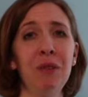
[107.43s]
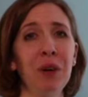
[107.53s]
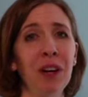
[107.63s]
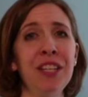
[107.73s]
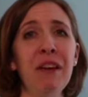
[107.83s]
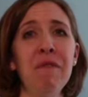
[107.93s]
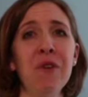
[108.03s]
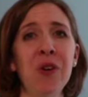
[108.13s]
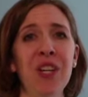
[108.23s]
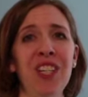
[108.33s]
We're on day
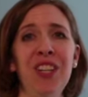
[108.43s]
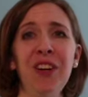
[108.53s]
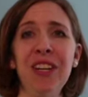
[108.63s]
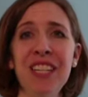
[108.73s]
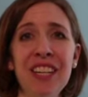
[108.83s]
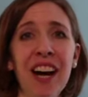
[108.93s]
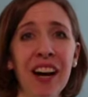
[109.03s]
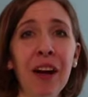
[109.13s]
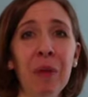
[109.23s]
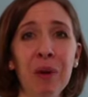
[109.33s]
4, so he's
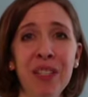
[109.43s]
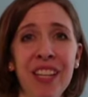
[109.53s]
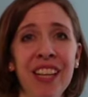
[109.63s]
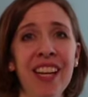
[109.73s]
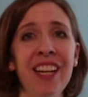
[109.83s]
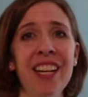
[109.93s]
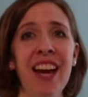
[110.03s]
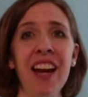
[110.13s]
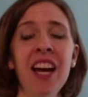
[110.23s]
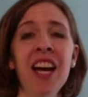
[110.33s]
not 100% there
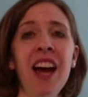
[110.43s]
yet.